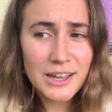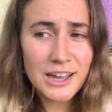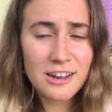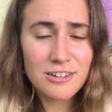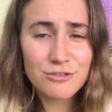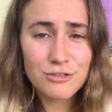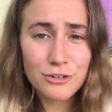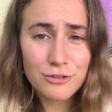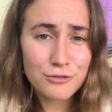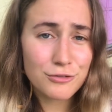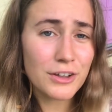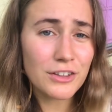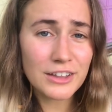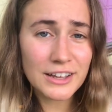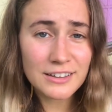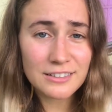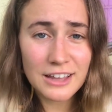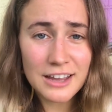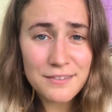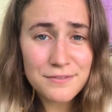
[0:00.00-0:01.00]
and
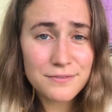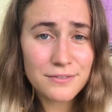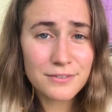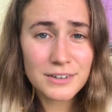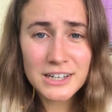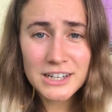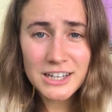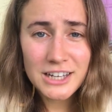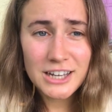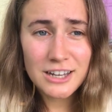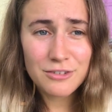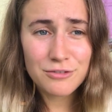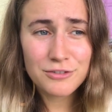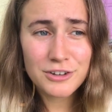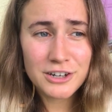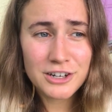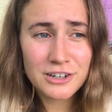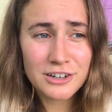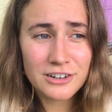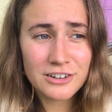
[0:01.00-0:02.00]
fulfilling life
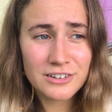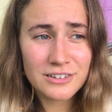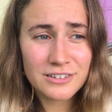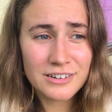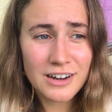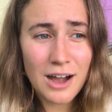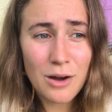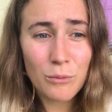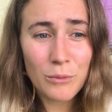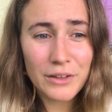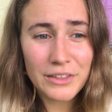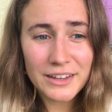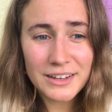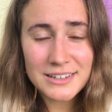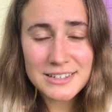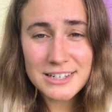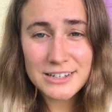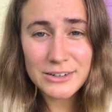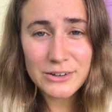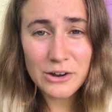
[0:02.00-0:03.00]
if you're not
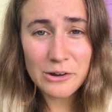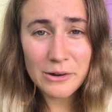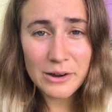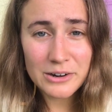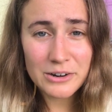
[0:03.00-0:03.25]
willing to go